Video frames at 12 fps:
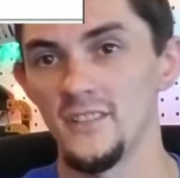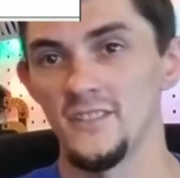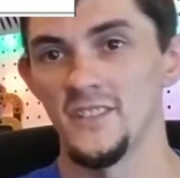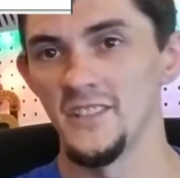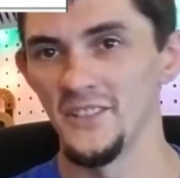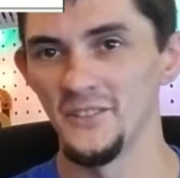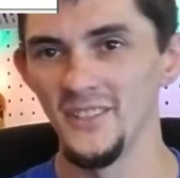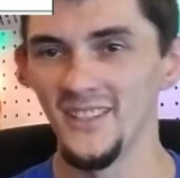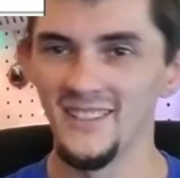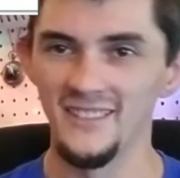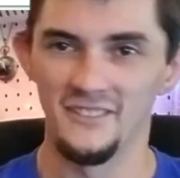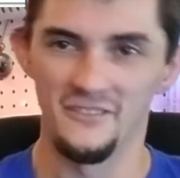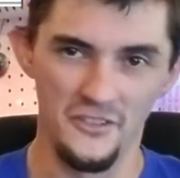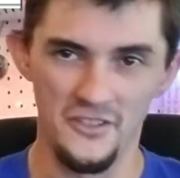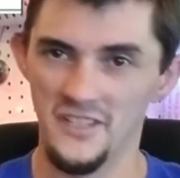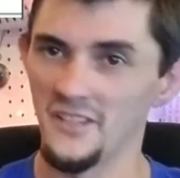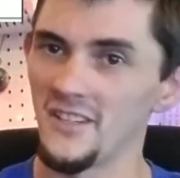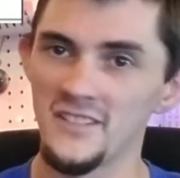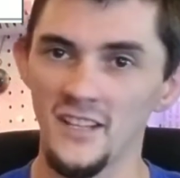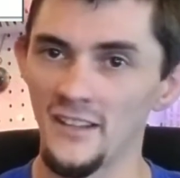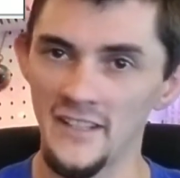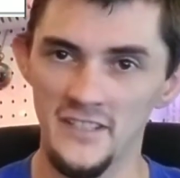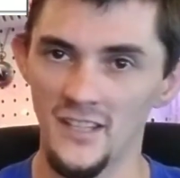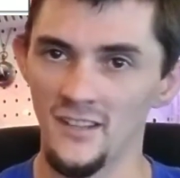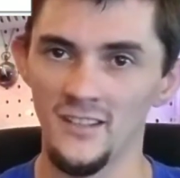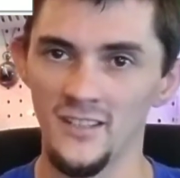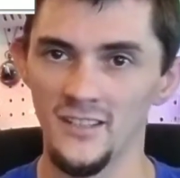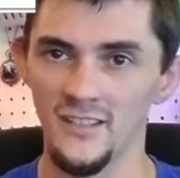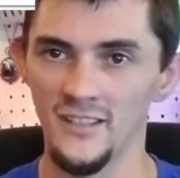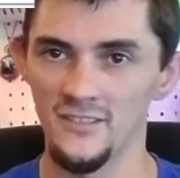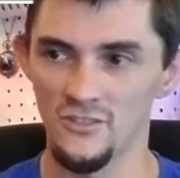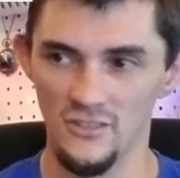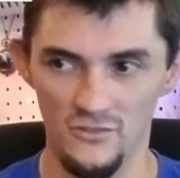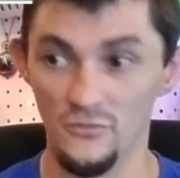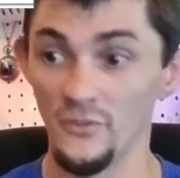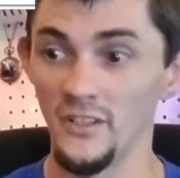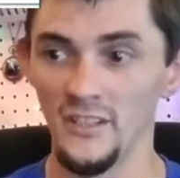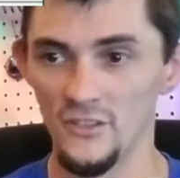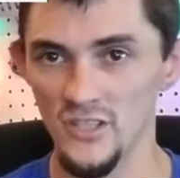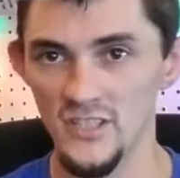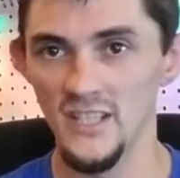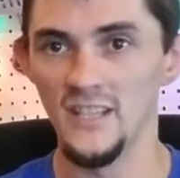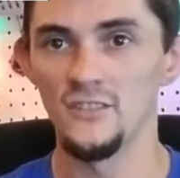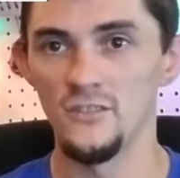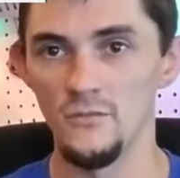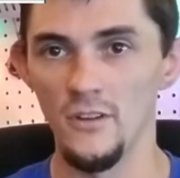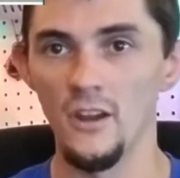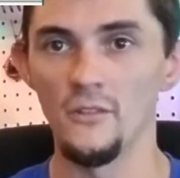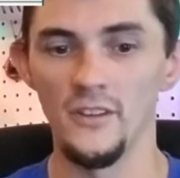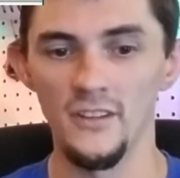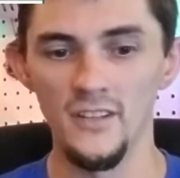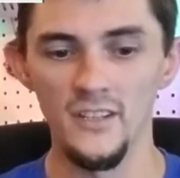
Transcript: So first gear doesn't last that long. It's just really just to get you going.